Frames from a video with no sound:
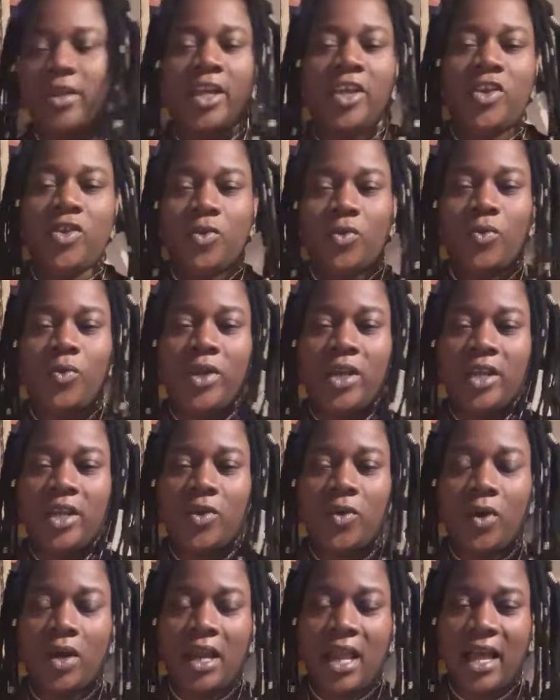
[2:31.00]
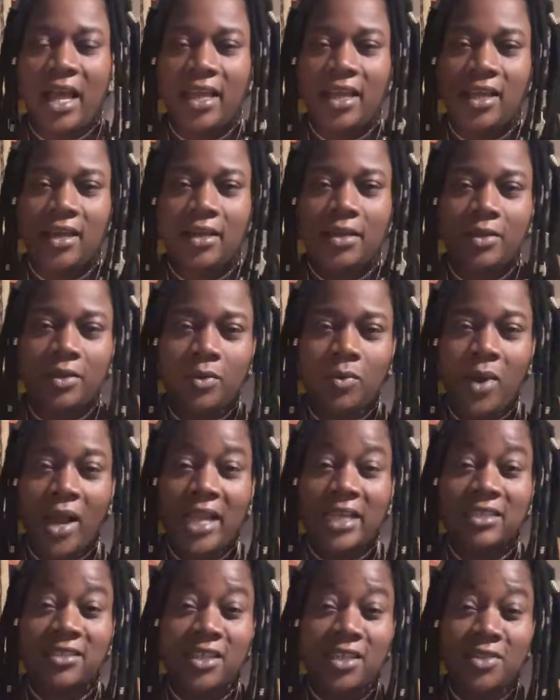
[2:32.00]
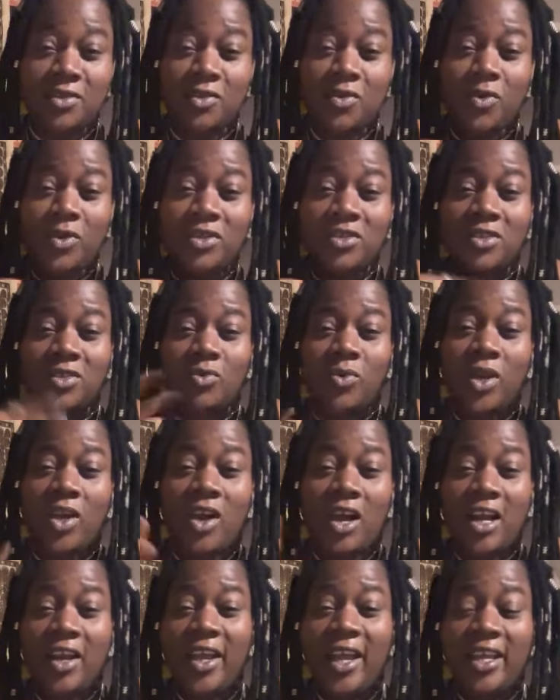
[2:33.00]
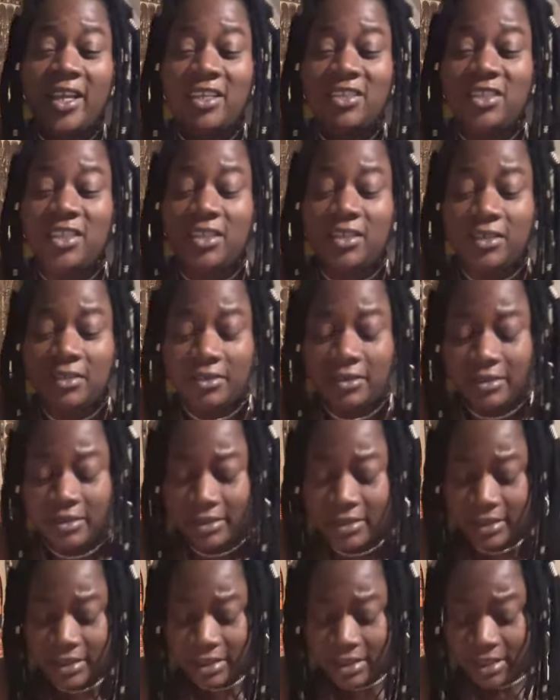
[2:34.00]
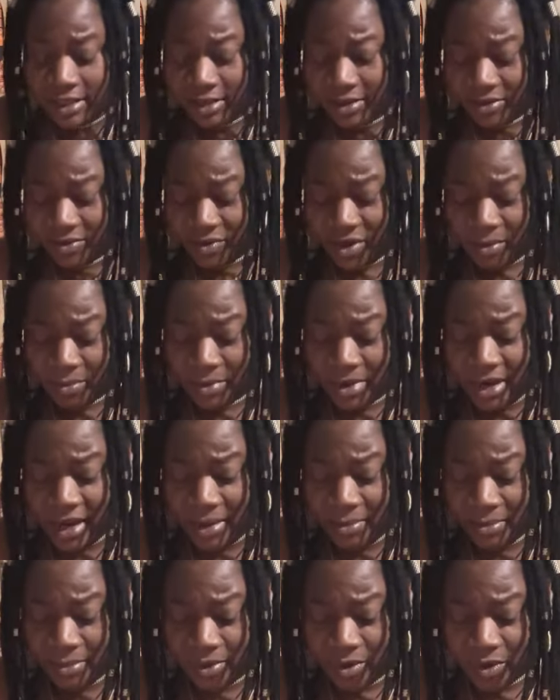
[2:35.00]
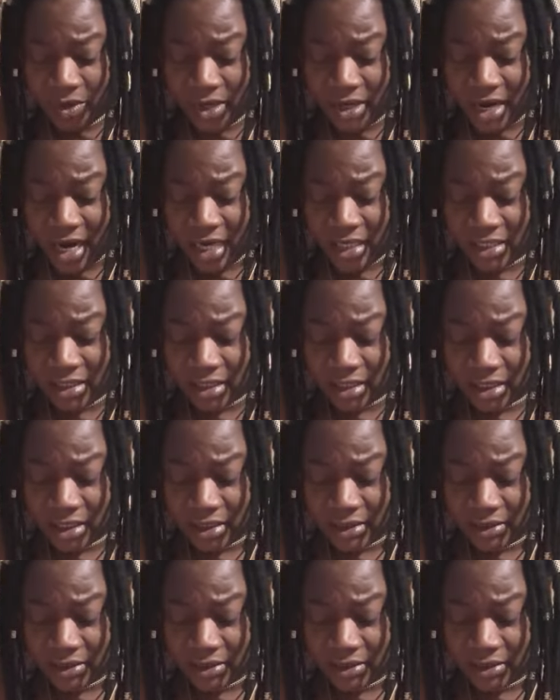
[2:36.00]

that you really don't like, the wise thing to do is to recall your energy from them or that.